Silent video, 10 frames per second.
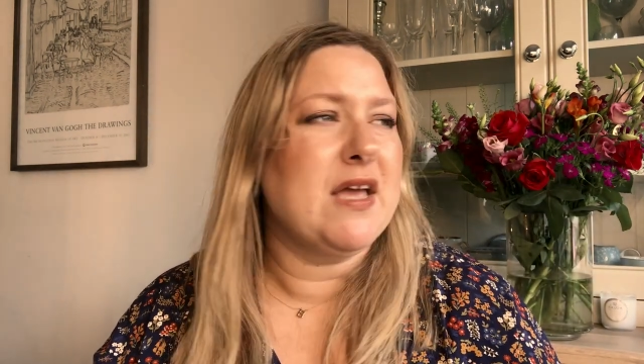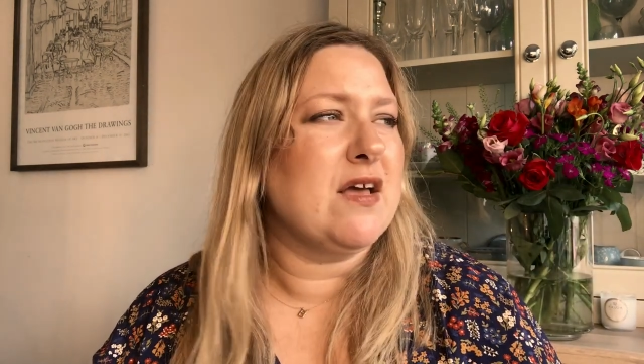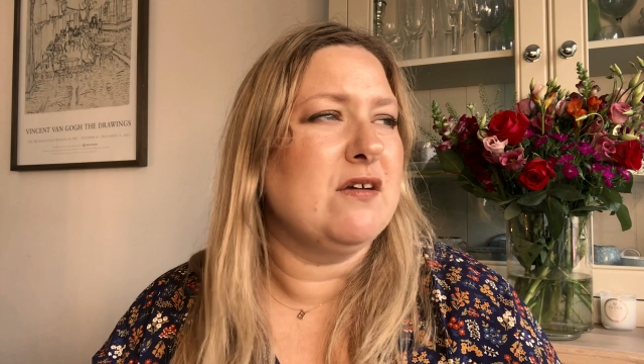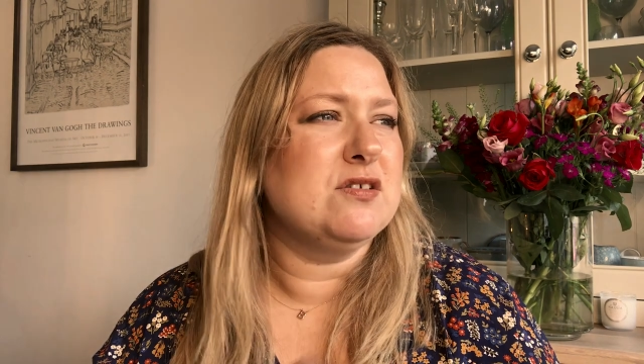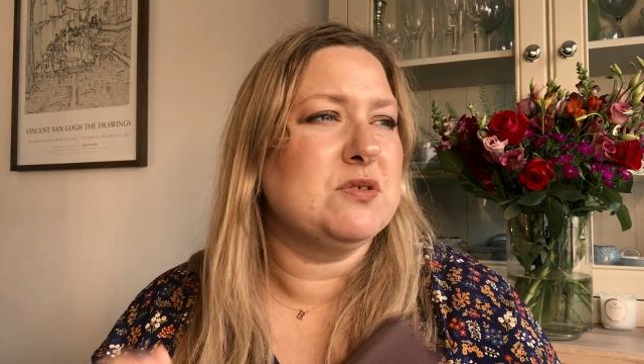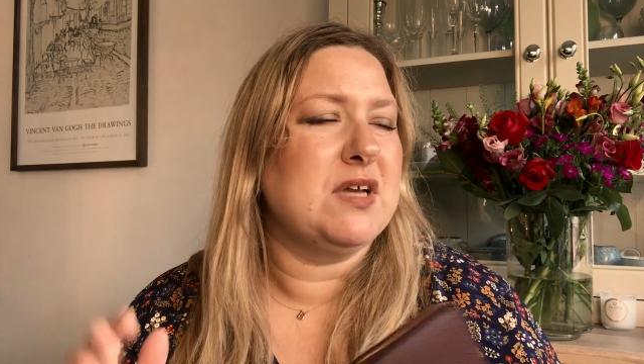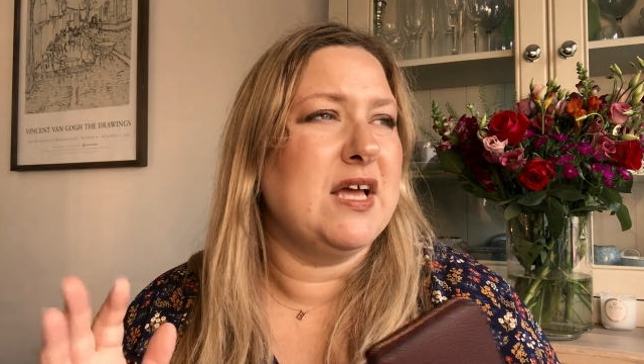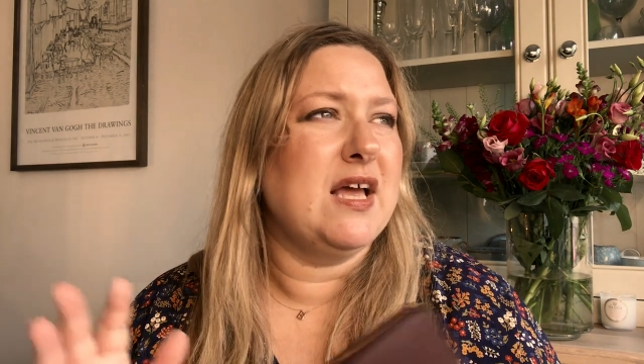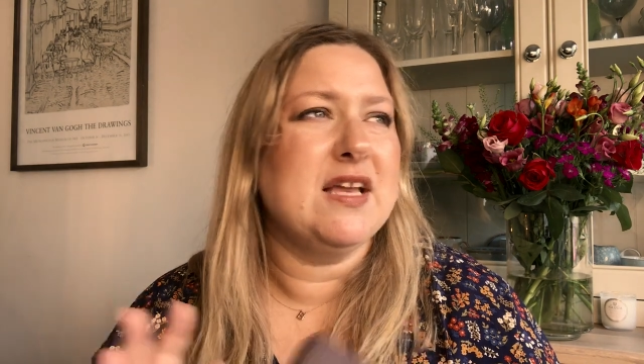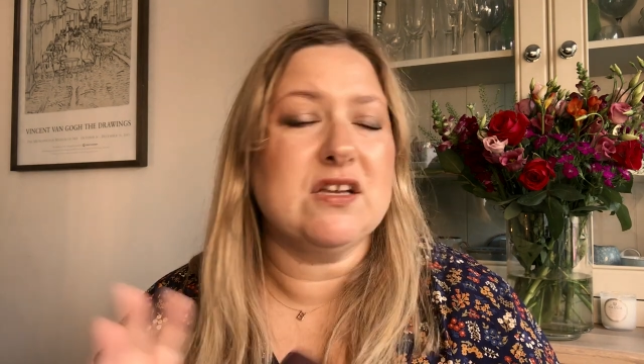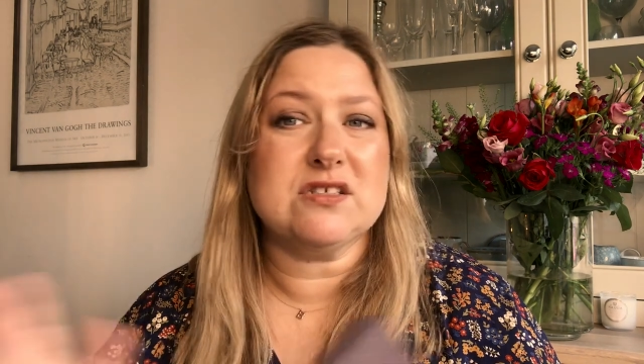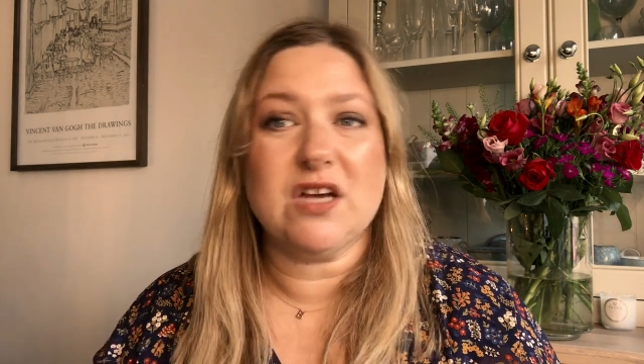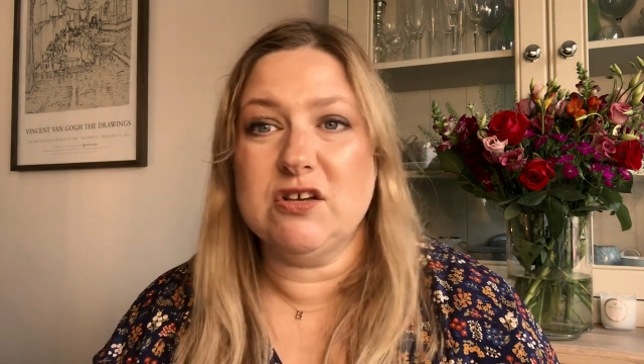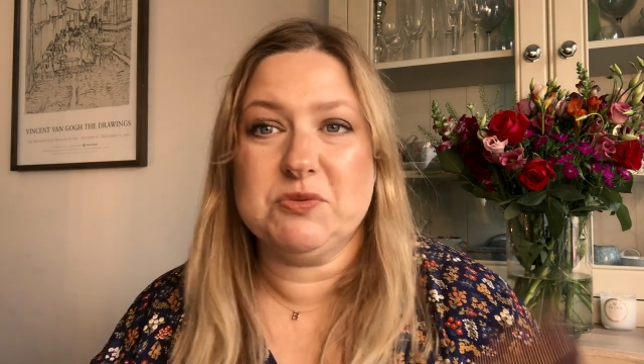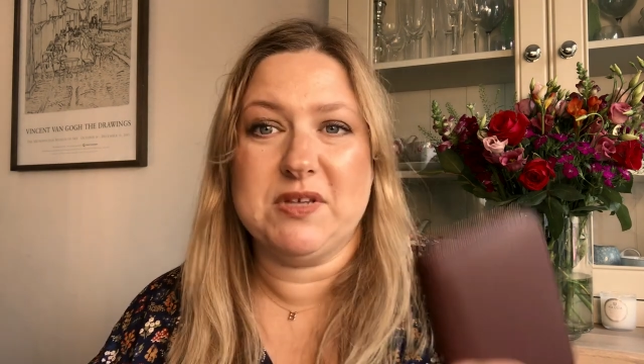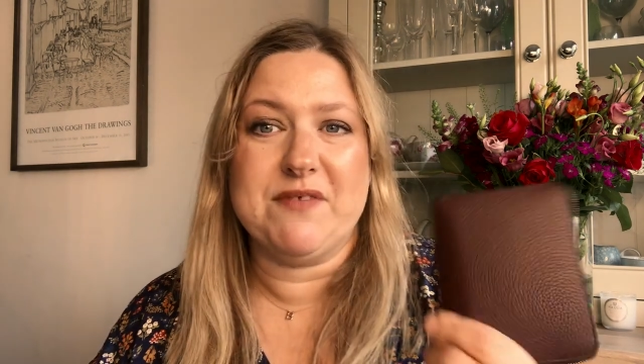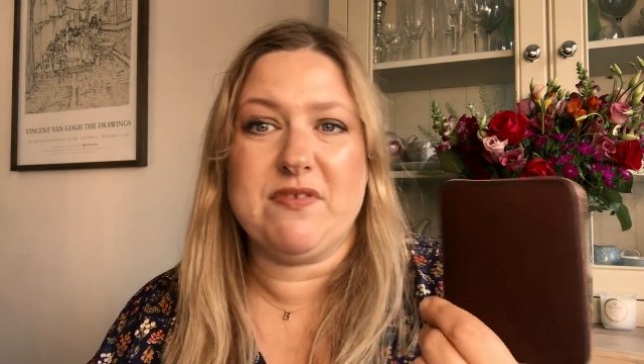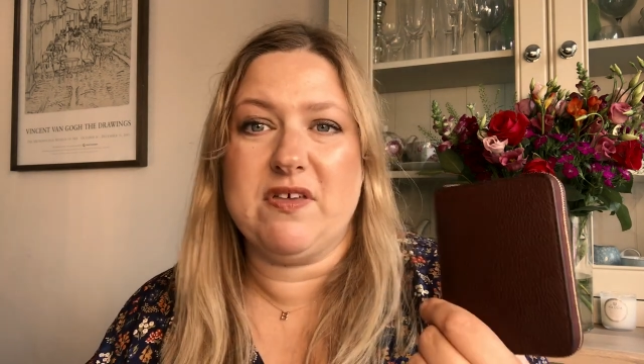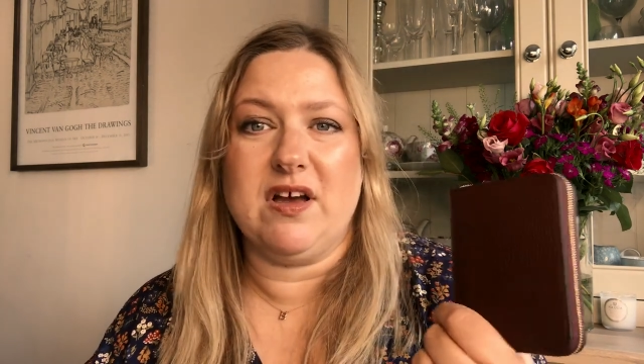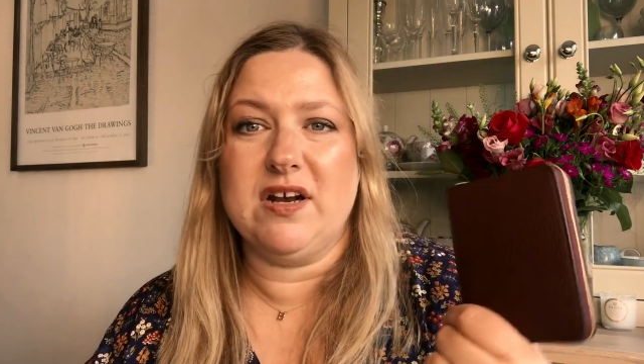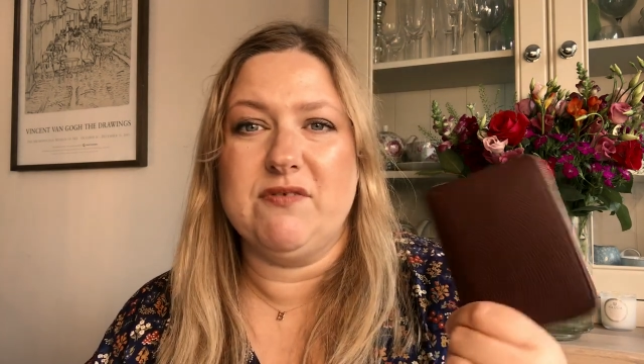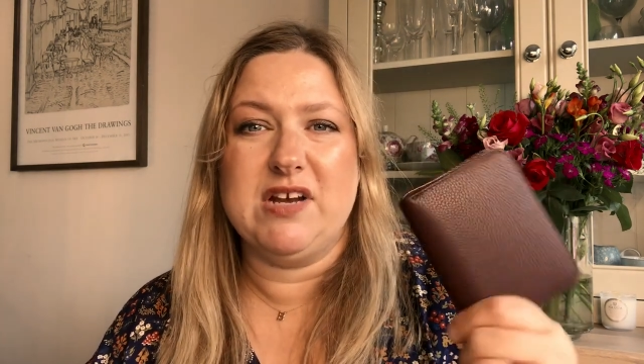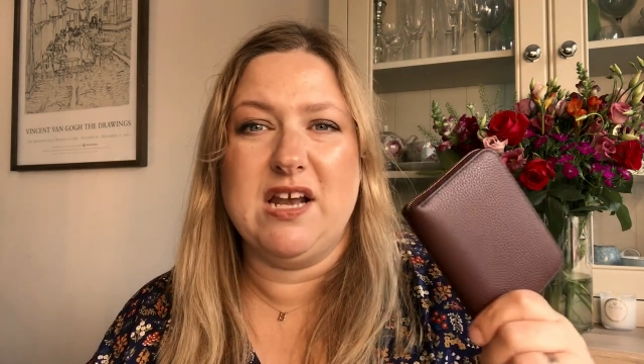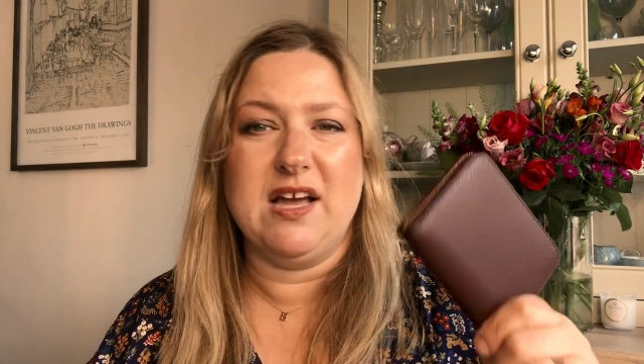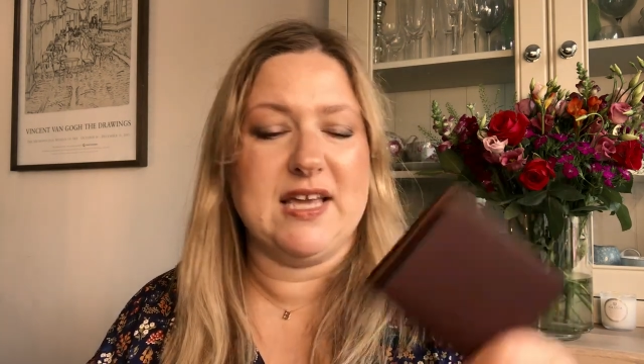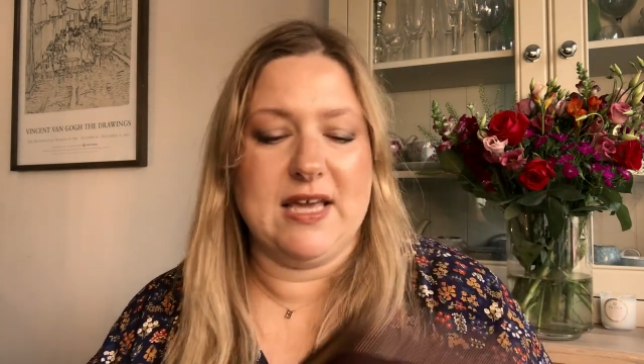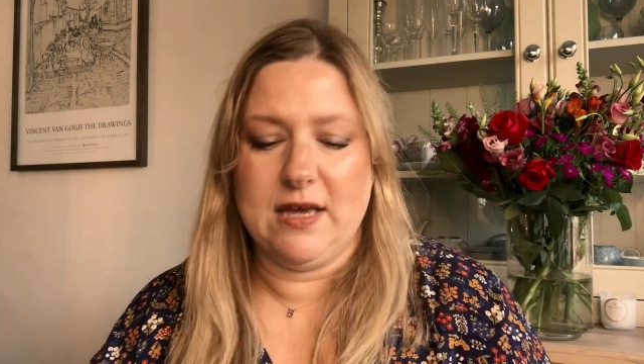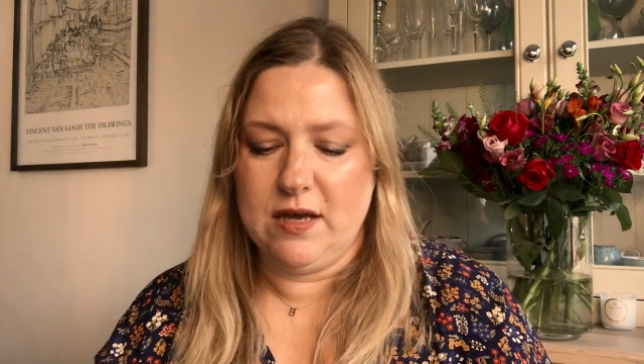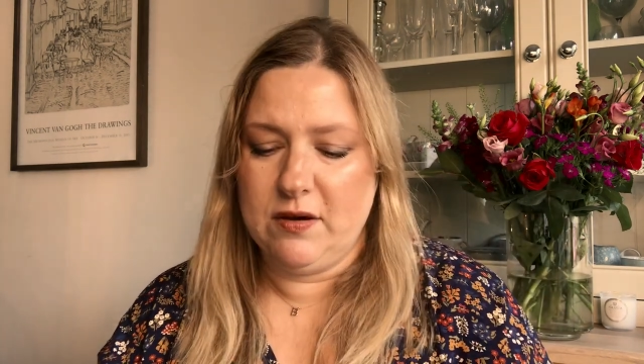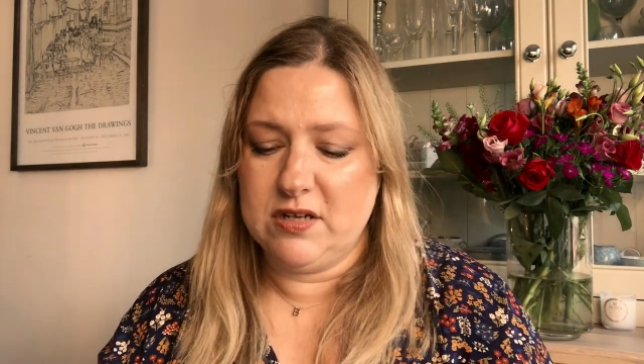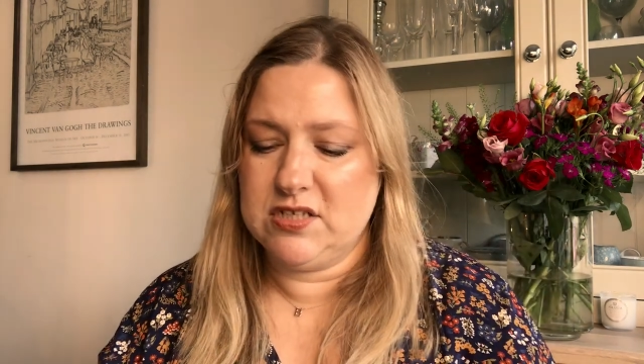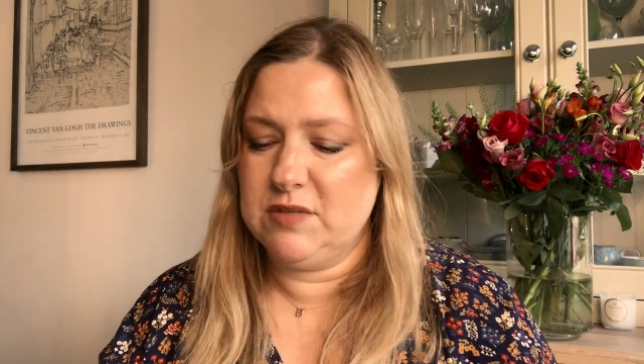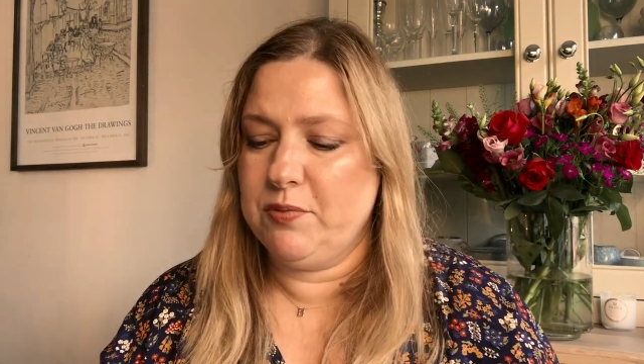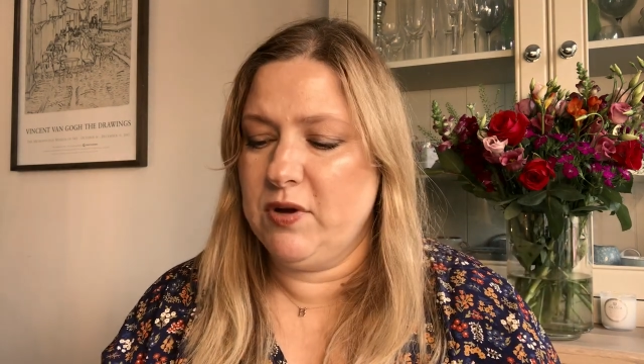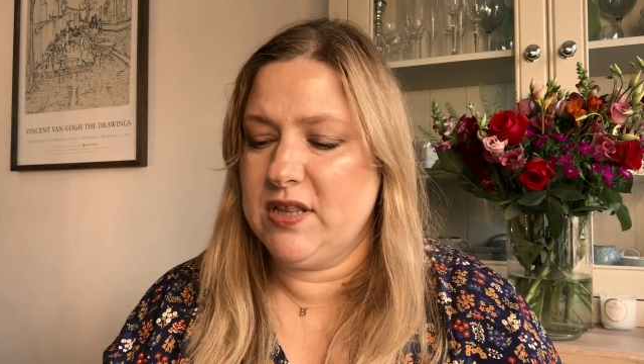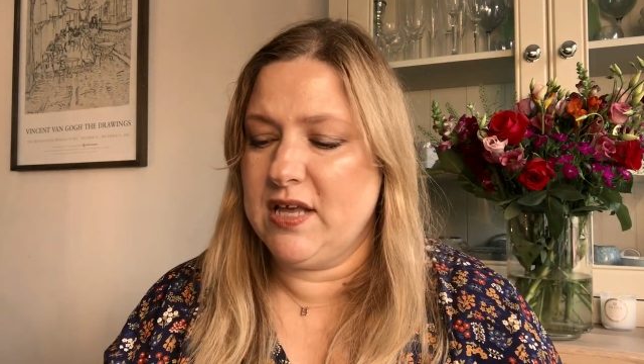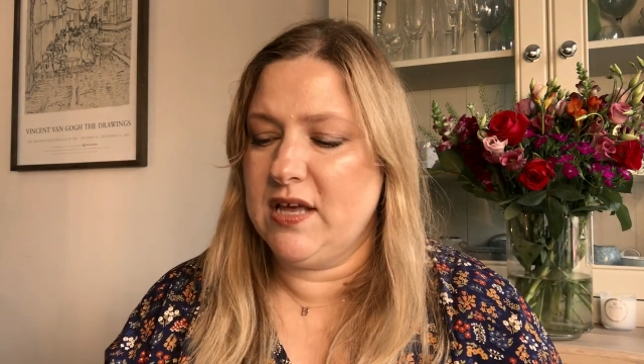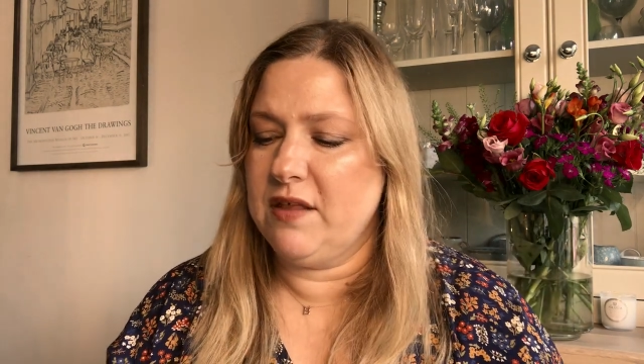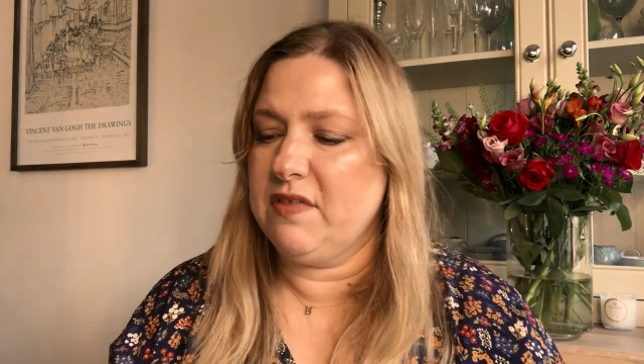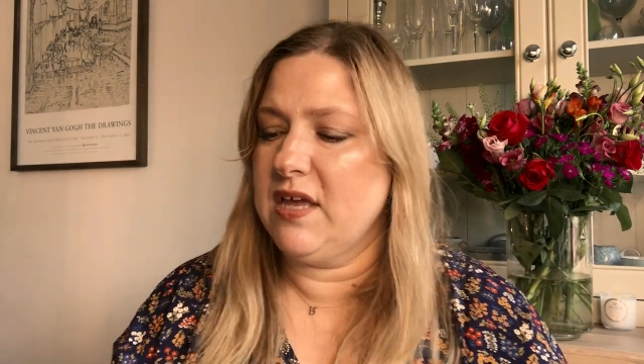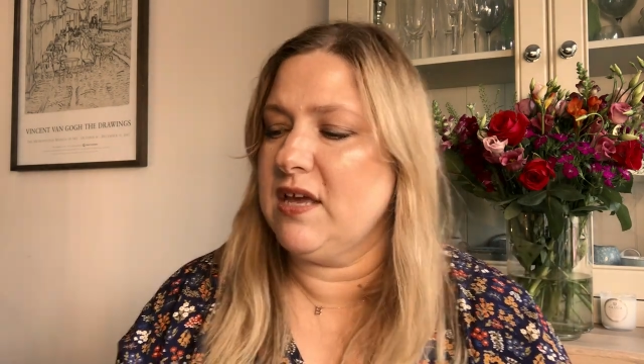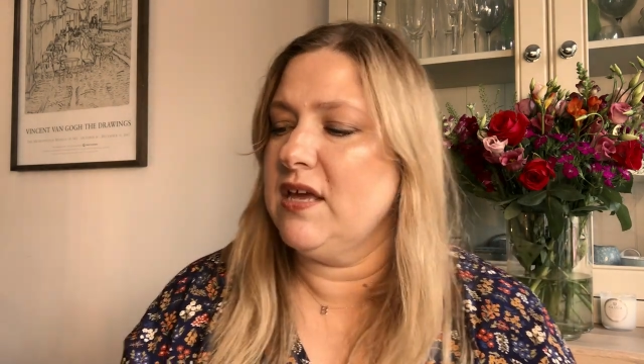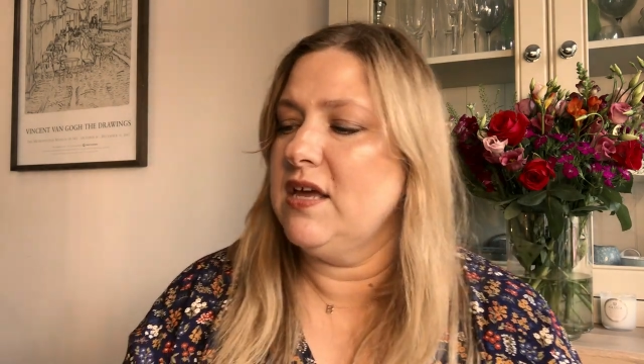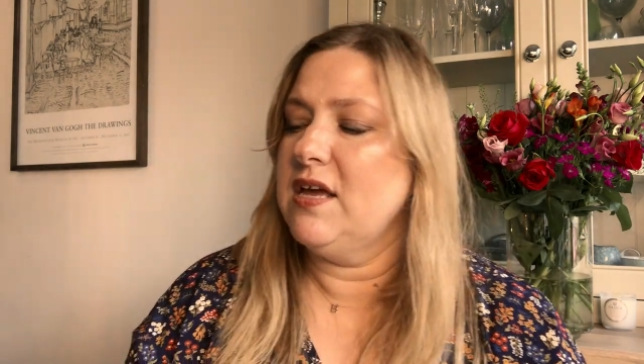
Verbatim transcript: It goes, it just goes with everything and I really like it. I, to the point that I think,